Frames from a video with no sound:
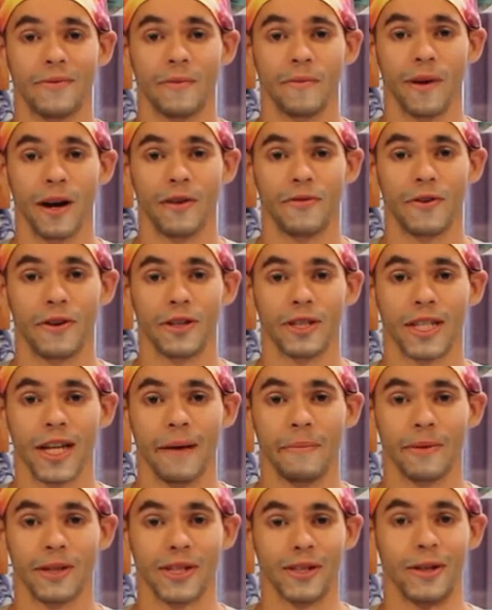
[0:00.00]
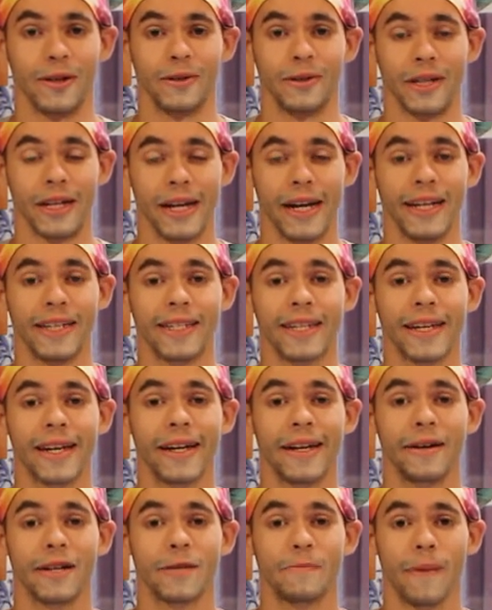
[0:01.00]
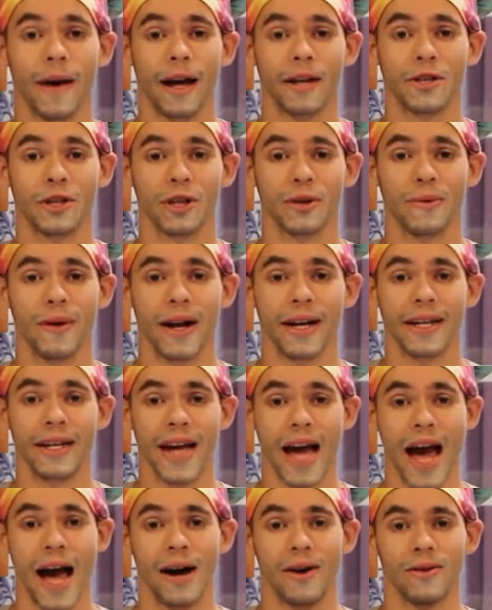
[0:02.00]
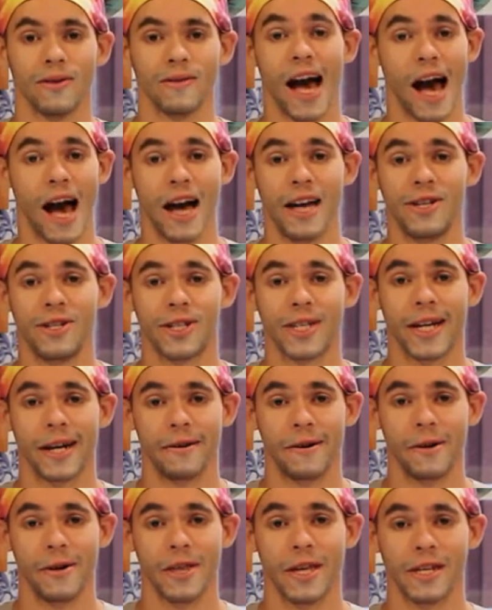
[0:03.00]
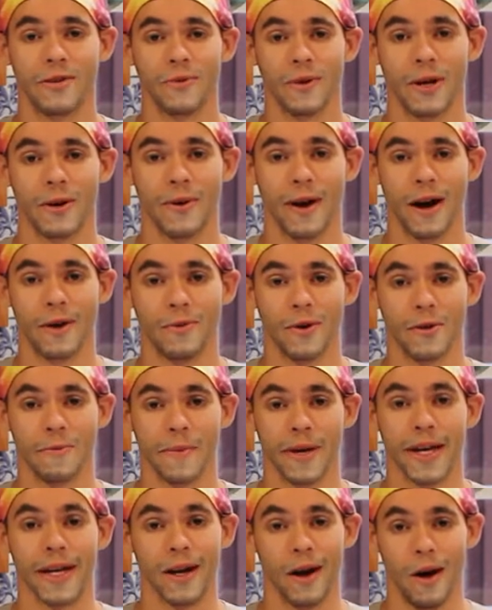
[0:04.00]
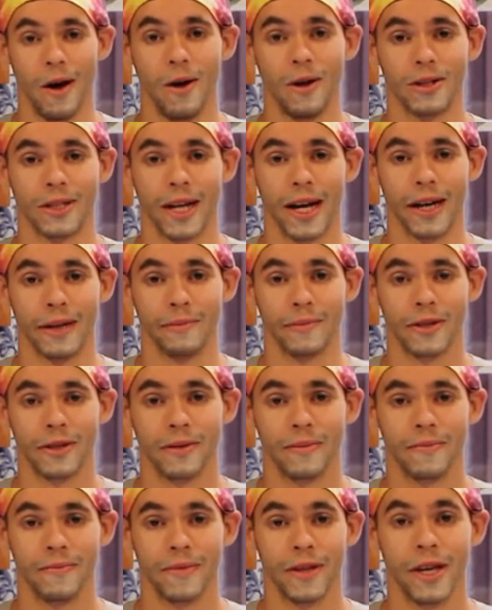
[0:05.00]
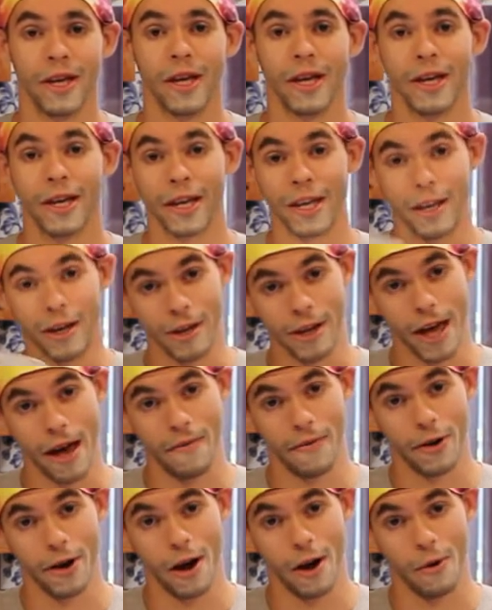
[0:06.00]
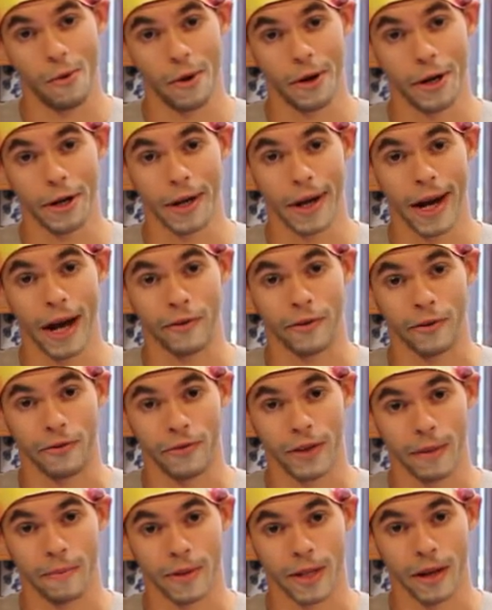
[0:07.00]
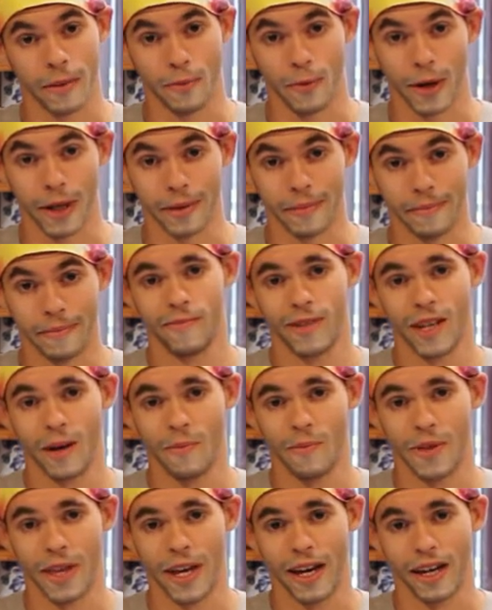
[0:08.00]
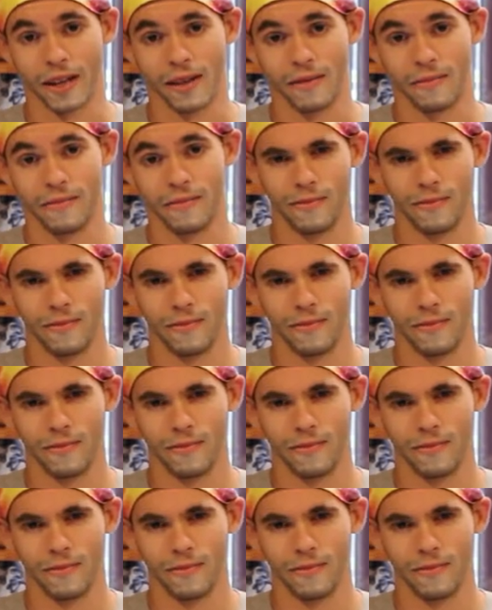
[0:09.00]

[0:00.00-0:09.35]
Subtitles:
from our first episode, it's to get your spatula ready now. I just carry this one around with me at all times. You never know when you're gonna have to flip something.